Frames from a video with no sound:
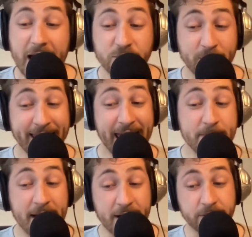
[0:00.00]
As we
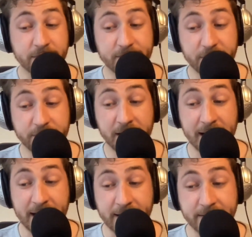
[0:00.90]
came out of the
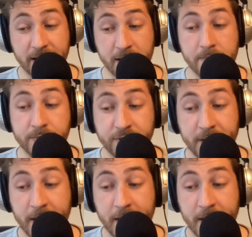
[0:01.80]
Stylites Arms,